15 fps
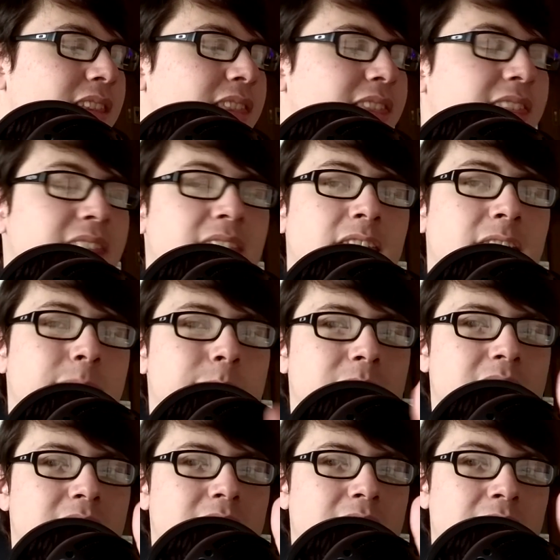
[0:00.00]
theme,
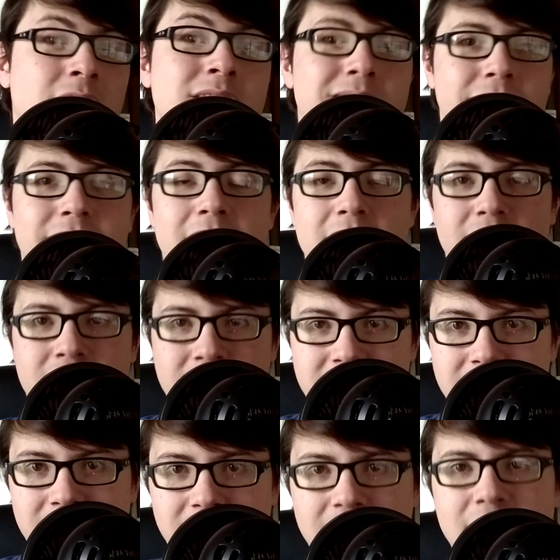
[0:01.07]
even if that
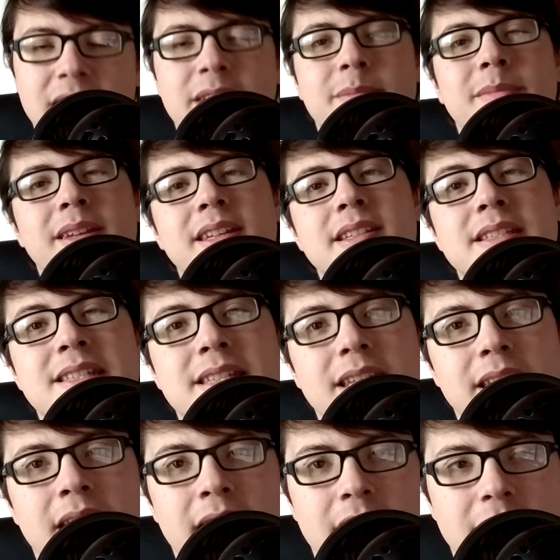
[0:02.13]
theme is
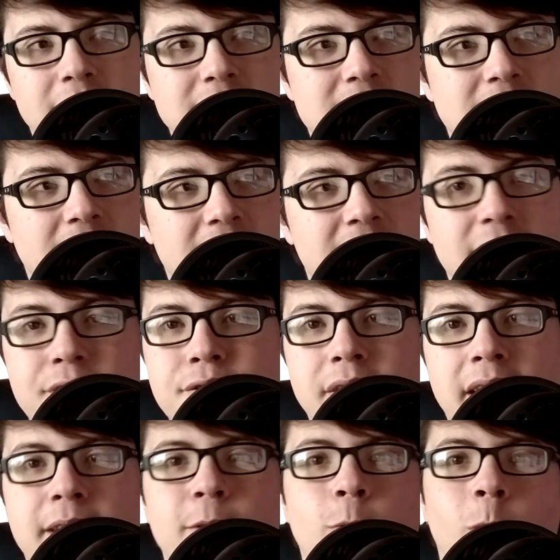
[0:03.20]

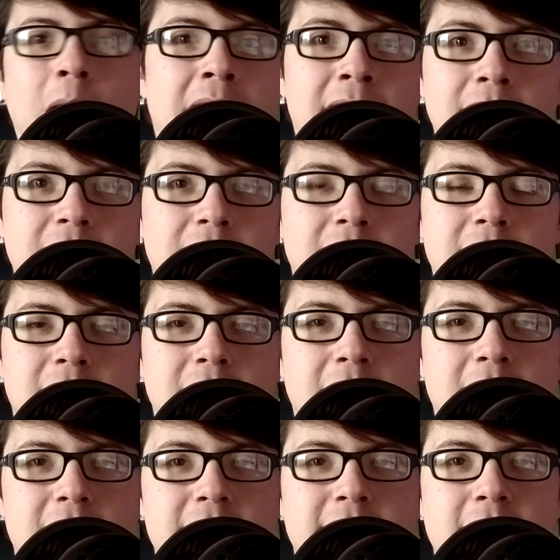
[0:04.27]
conveyed well,
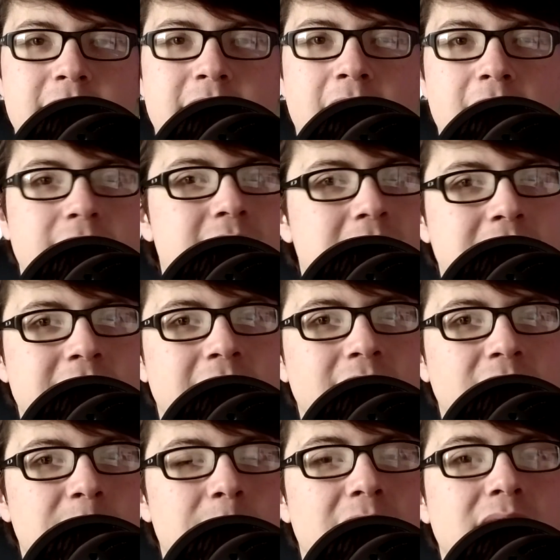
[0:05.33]
that
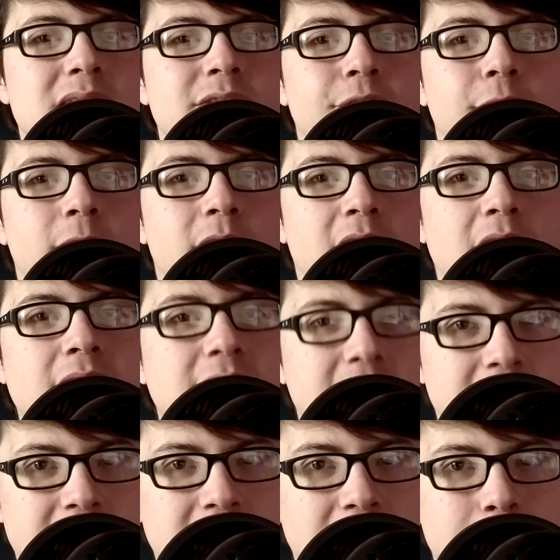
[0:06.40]
necessarily makes for a
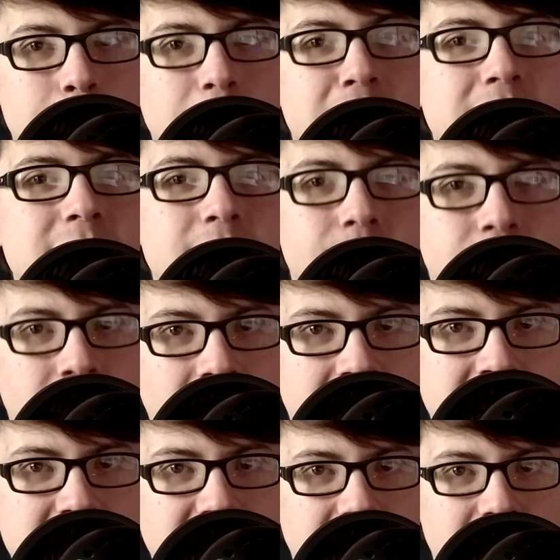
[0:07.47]
good piece of
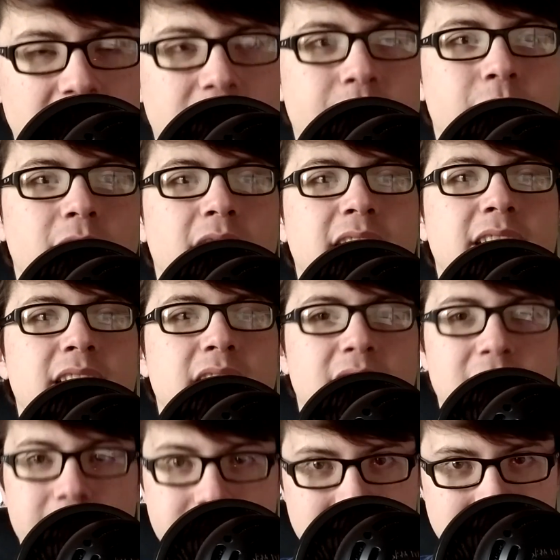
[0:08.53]
fiction, for a
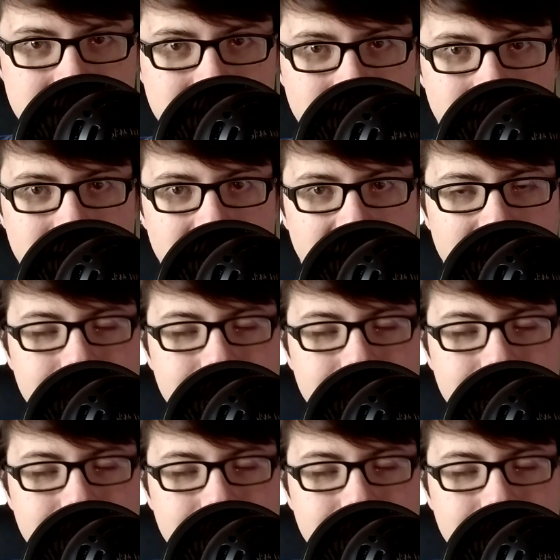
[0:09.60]
good story.